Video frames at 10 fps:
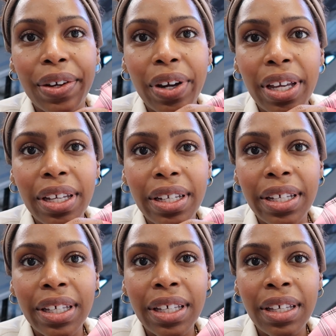great. You
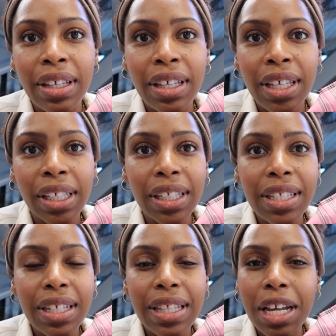can
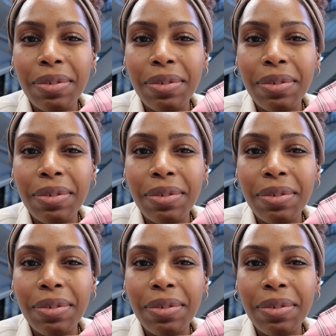see that